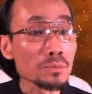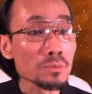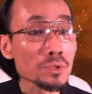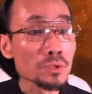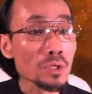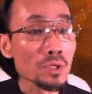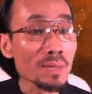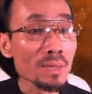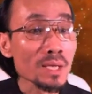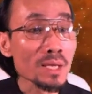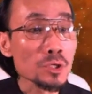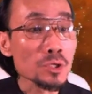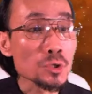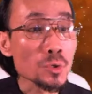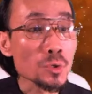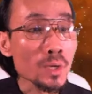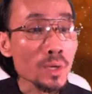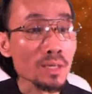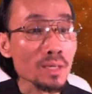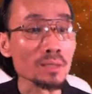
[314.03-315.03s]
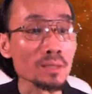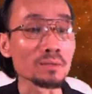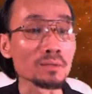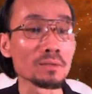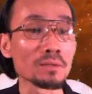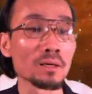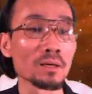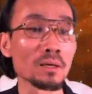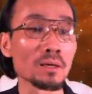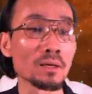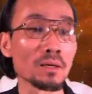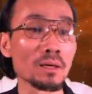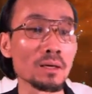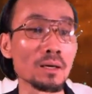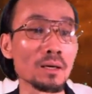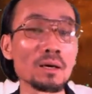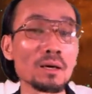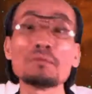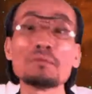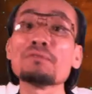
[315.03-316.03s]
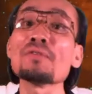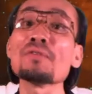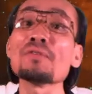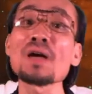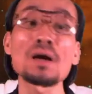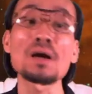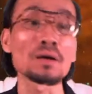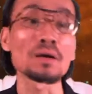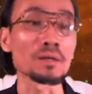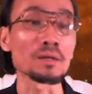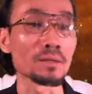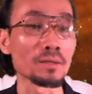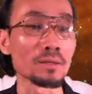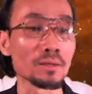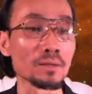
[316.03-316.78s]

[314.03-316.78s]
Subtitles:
to be treated fairly,